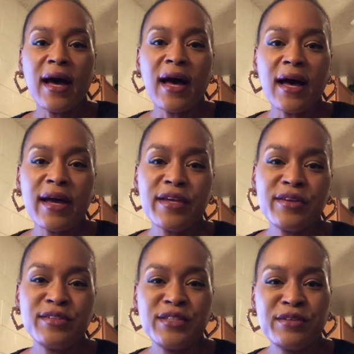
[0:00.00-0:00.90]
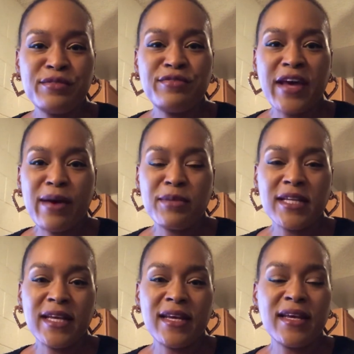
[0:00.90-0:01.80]
Hi YouTube
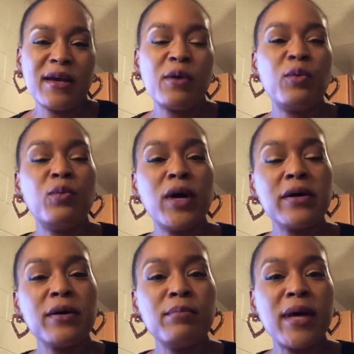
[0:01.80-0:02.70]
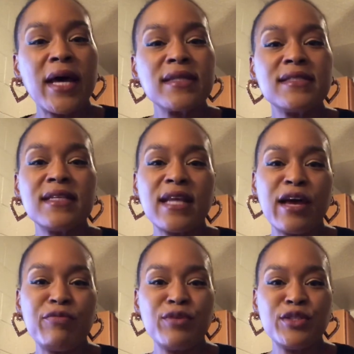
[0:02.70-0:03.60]
family, welcome back to
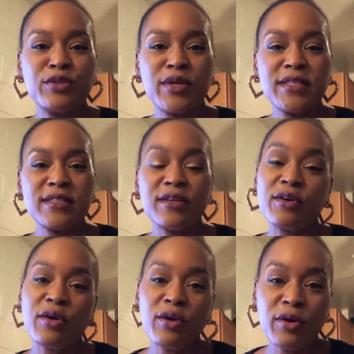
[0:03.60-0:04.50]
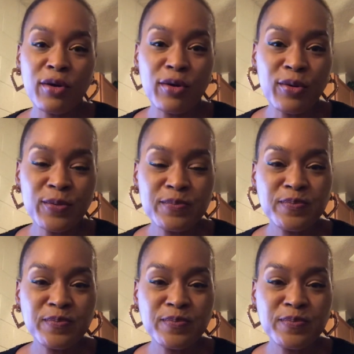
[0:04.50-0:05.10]
Life with Joyce Nicole.